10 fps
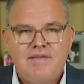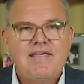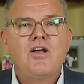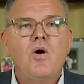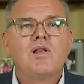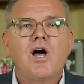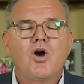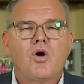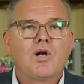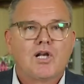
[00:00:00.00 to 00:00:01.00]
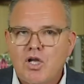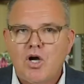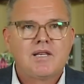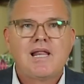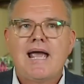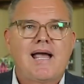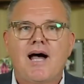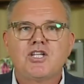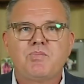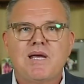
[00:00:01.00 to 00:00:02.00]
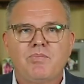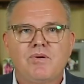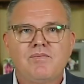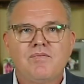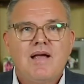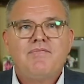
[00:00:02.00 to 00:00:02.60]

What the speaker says: They no longer look like God's people.